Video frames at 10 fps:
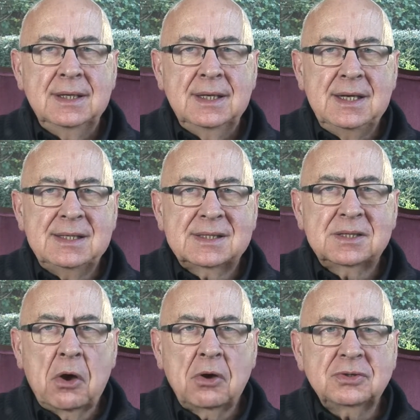He
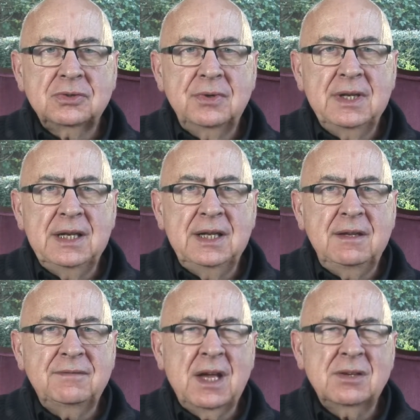sought to
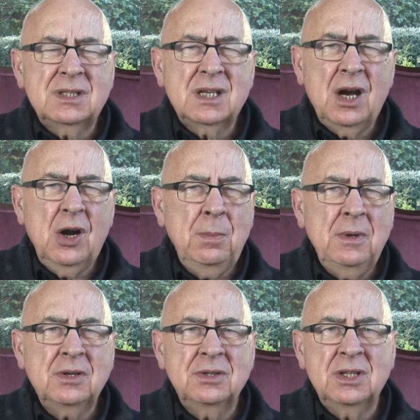relieve their terrible
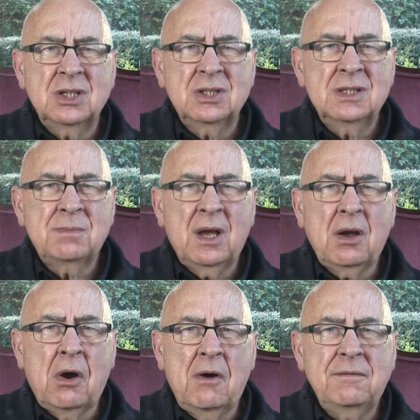conditions by
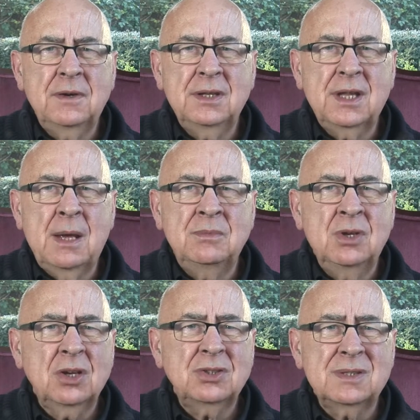offering them
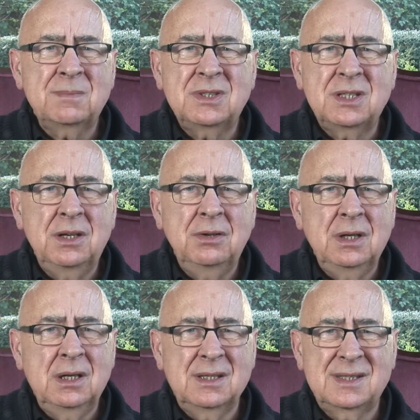not just
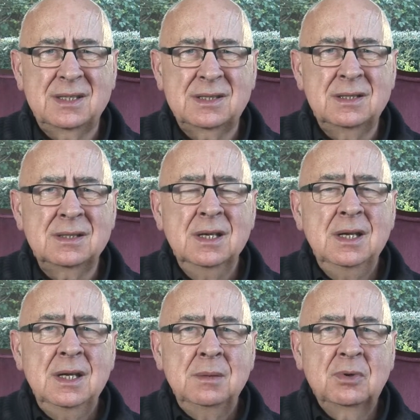material assistance,
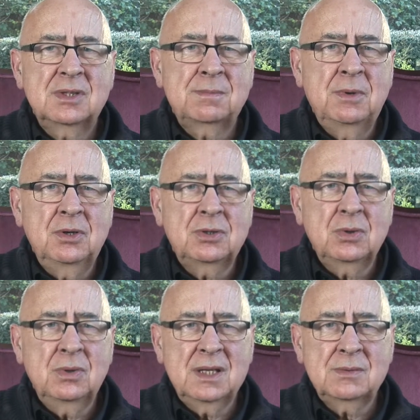but
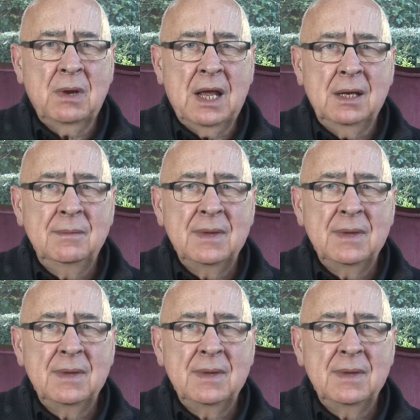spiritual as well.